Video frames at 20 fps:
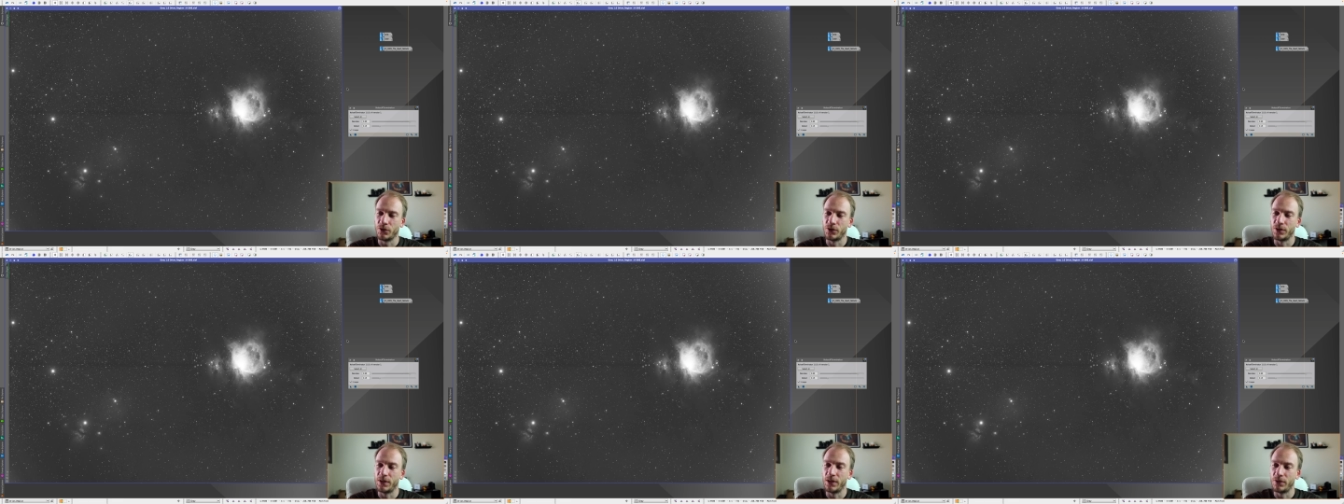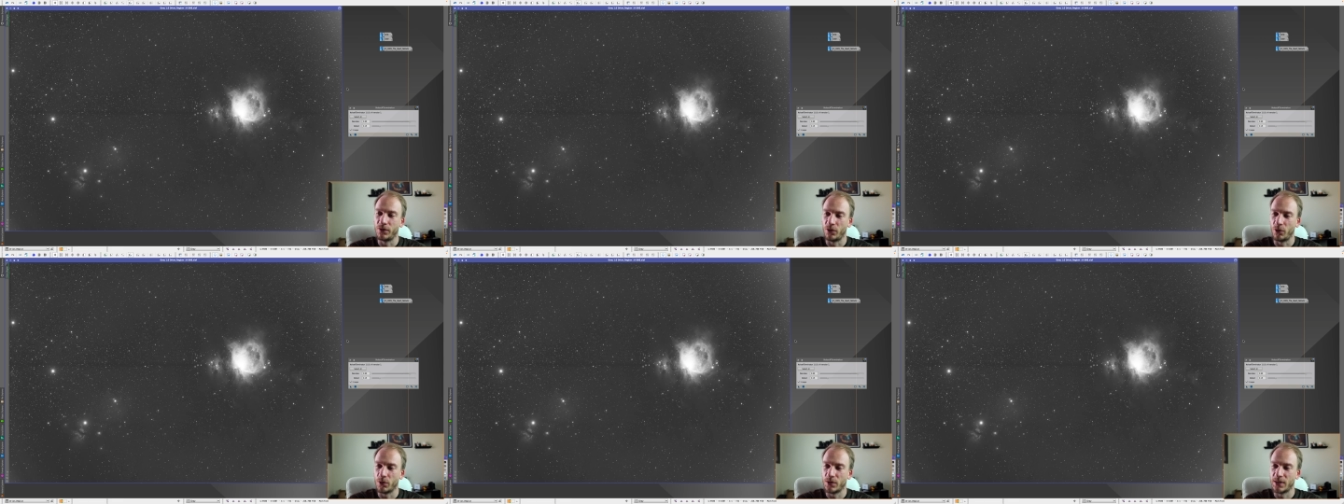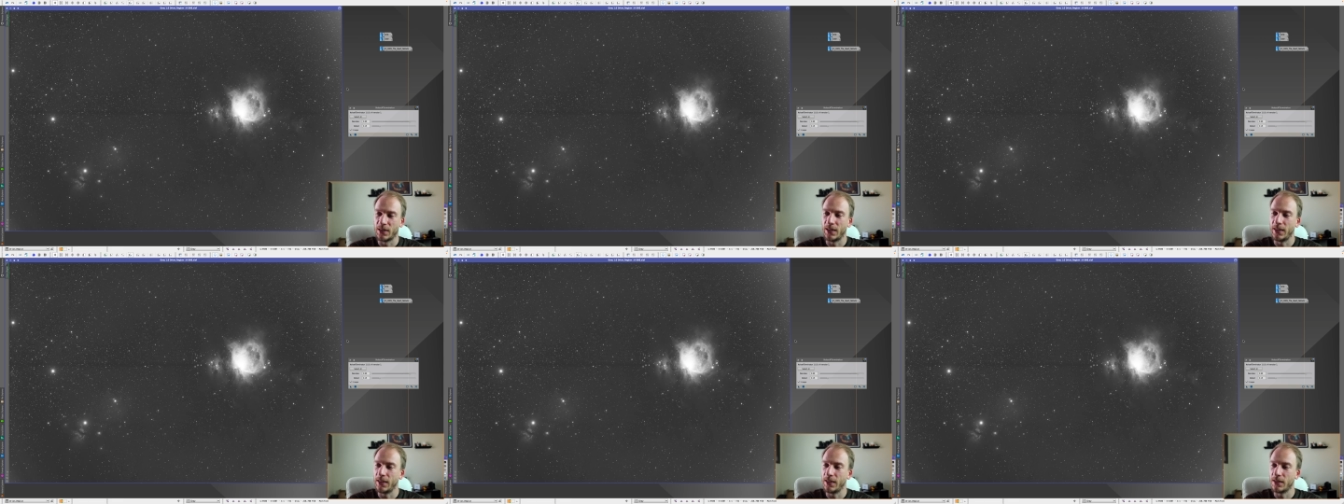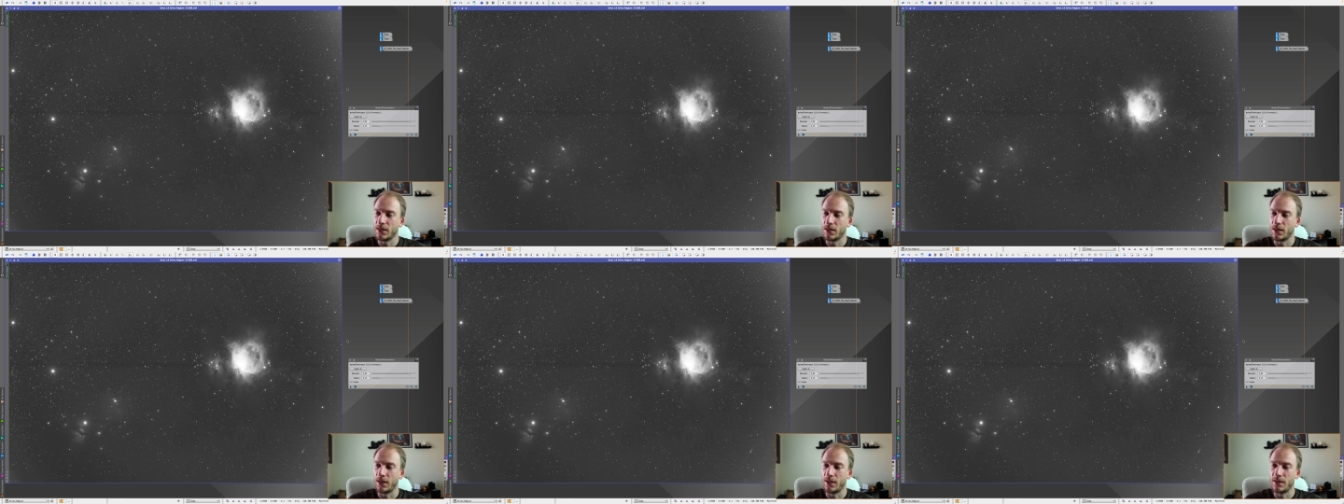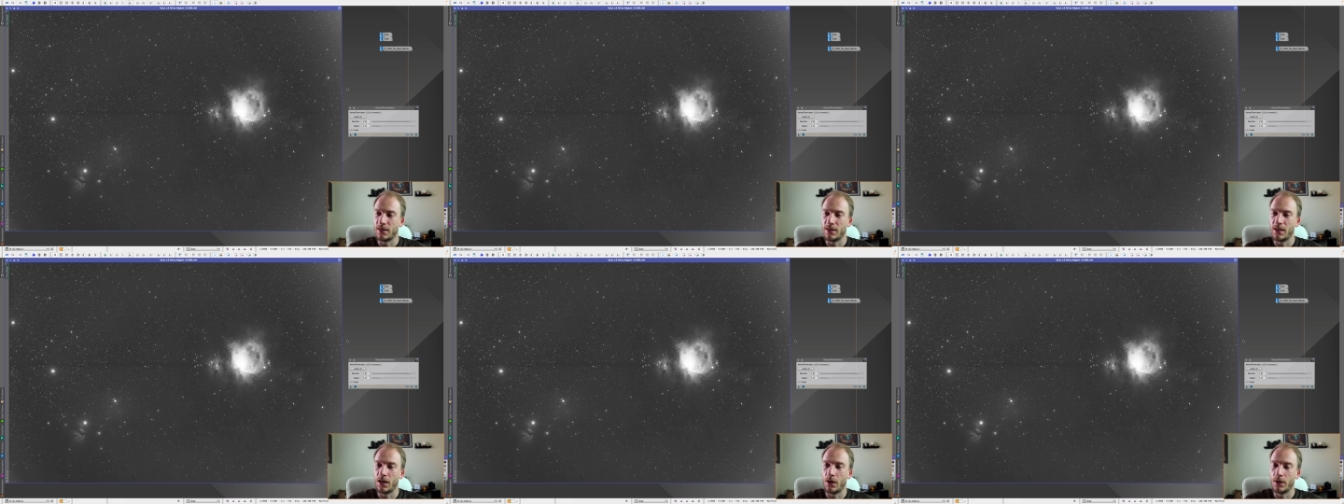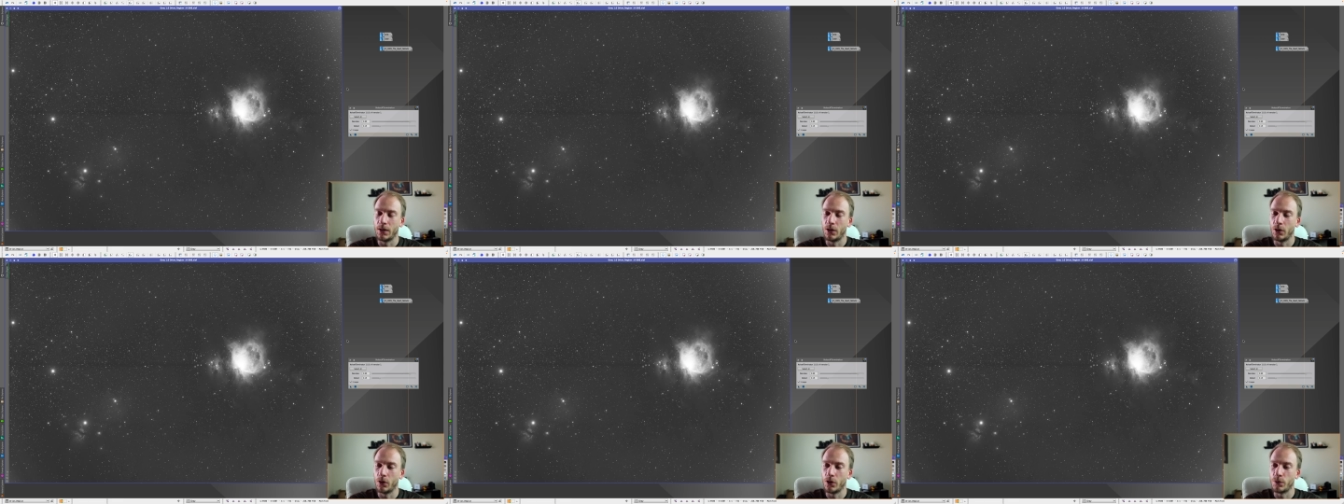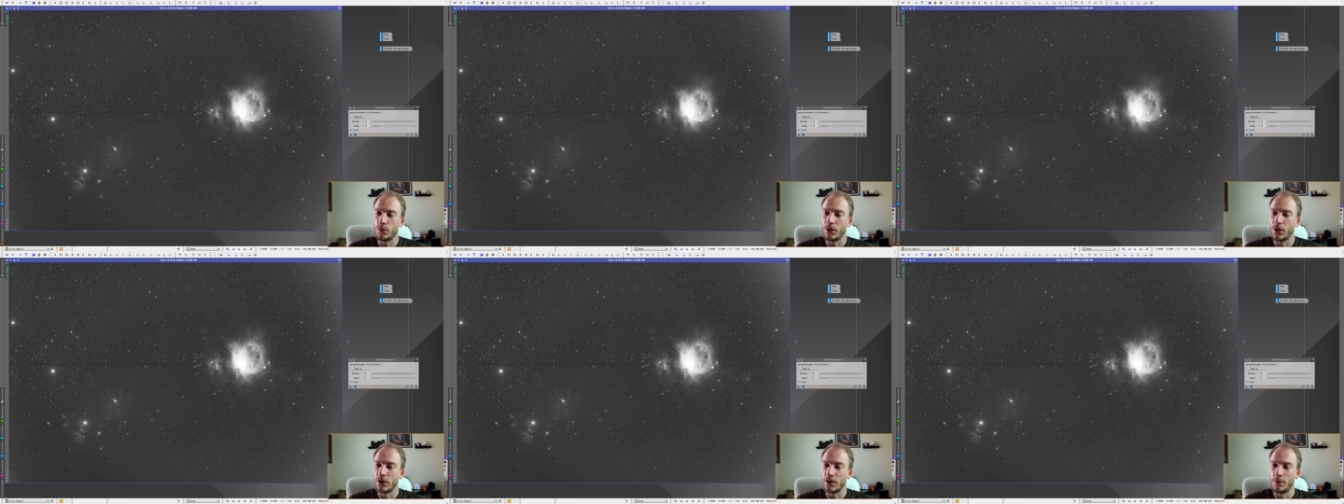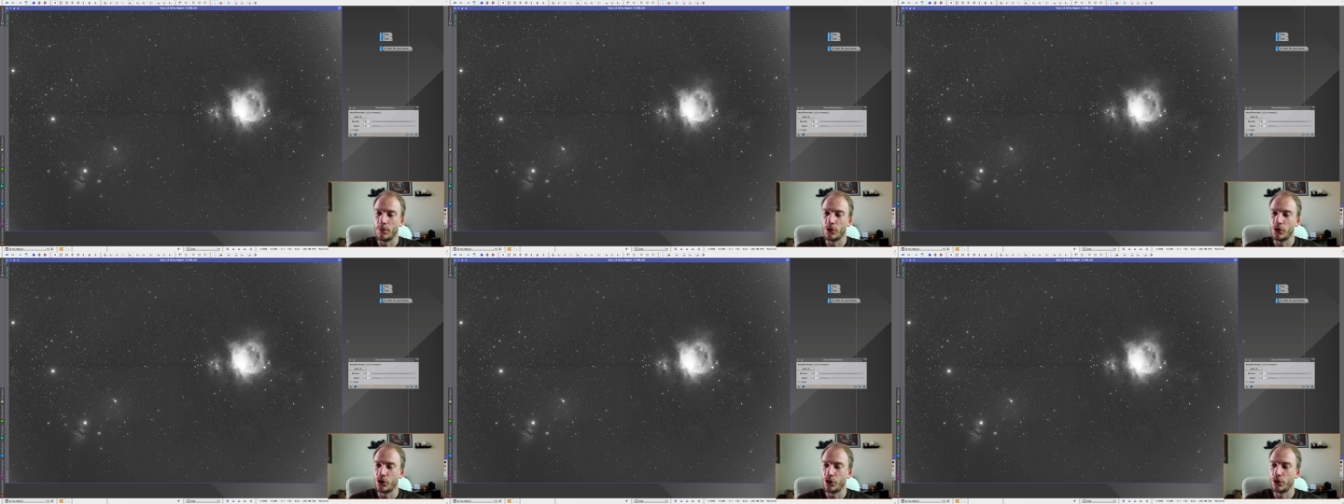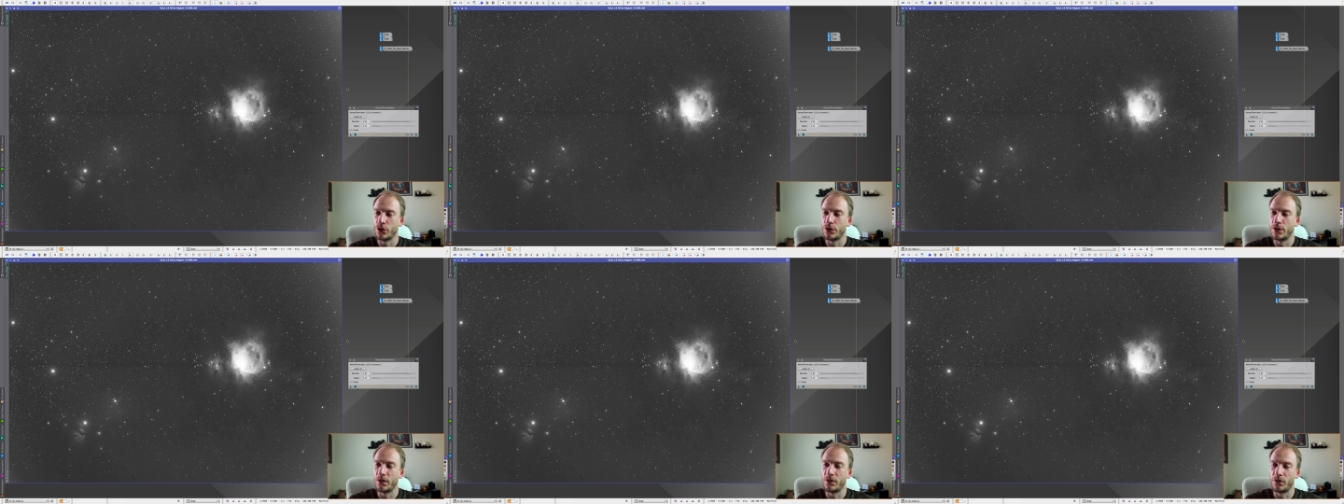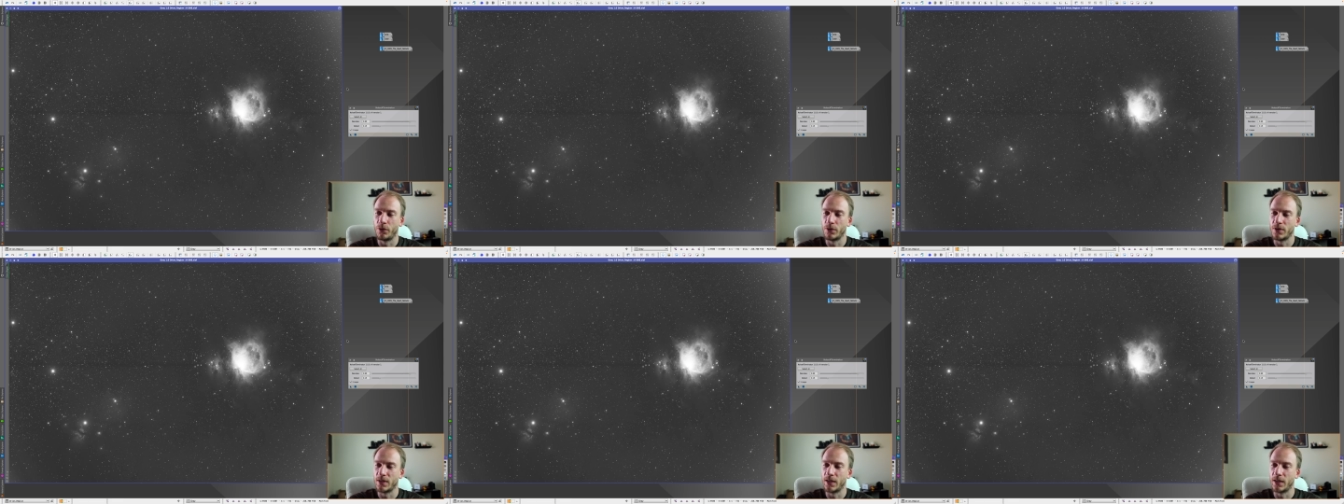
so the default settings, and see how it goes because I'm sure the default